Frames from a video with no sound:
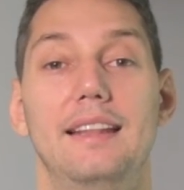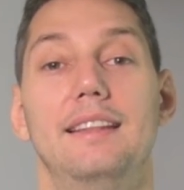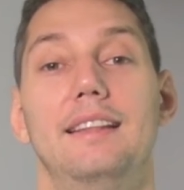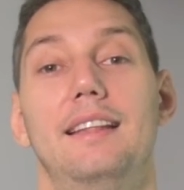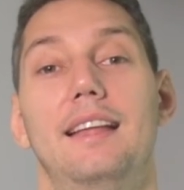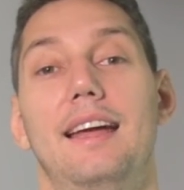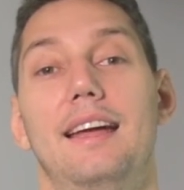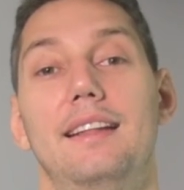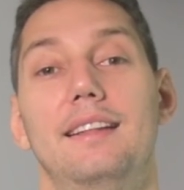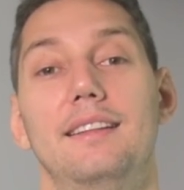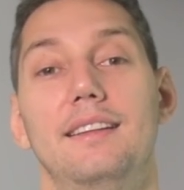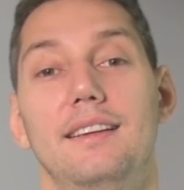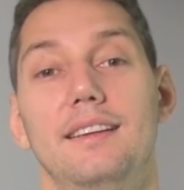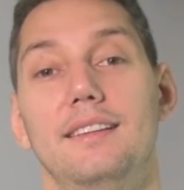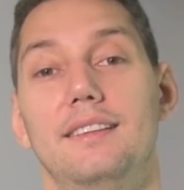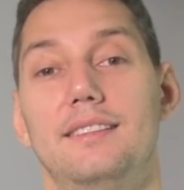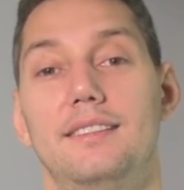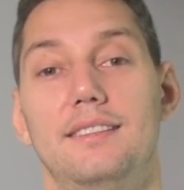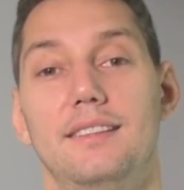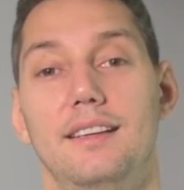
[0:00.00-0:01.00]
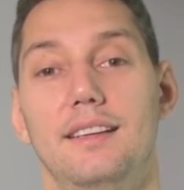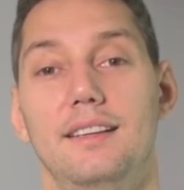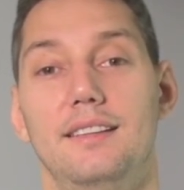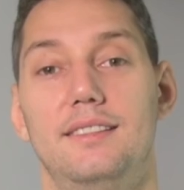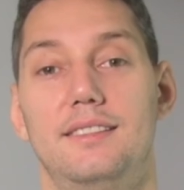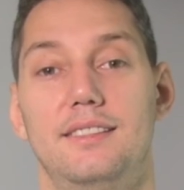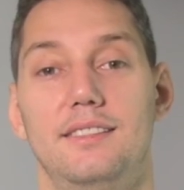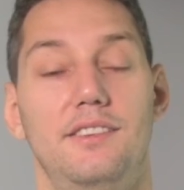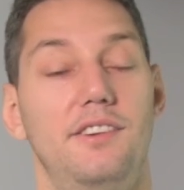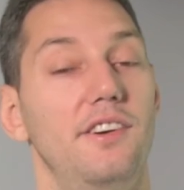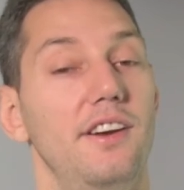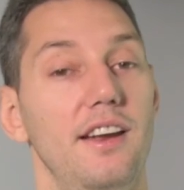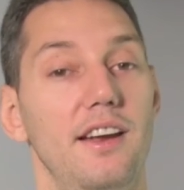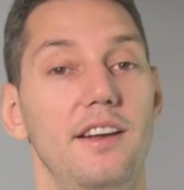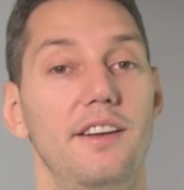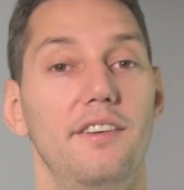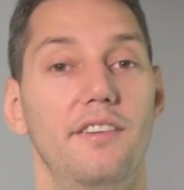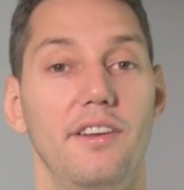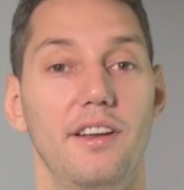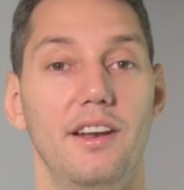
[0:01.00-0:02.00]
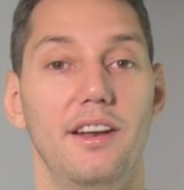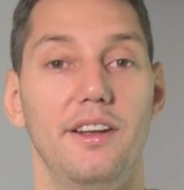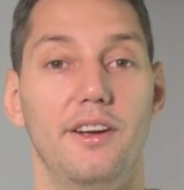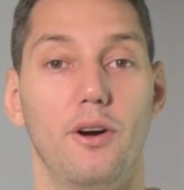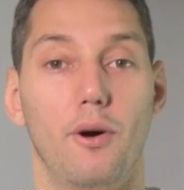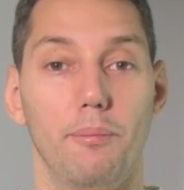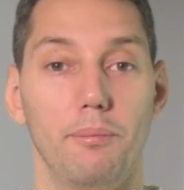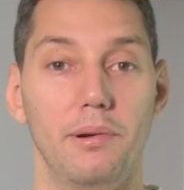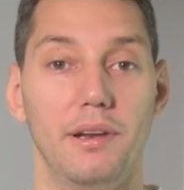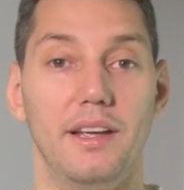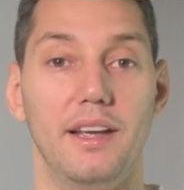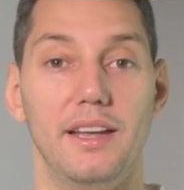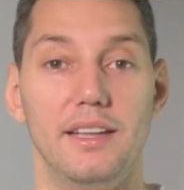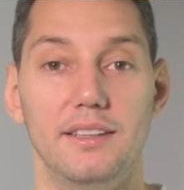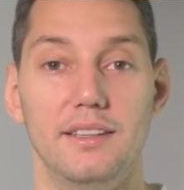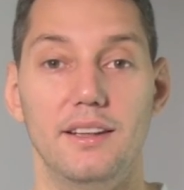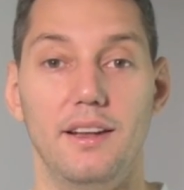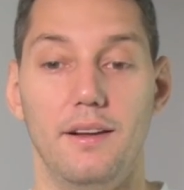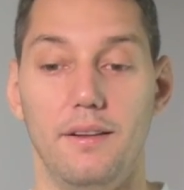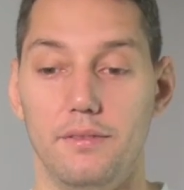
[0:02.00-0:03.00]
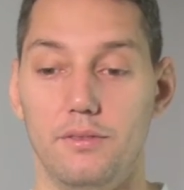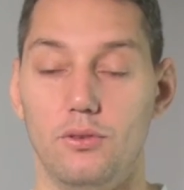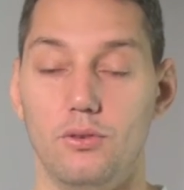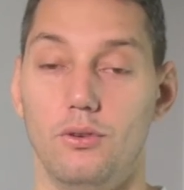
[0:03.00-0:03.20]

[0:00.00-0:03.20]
it's really complicated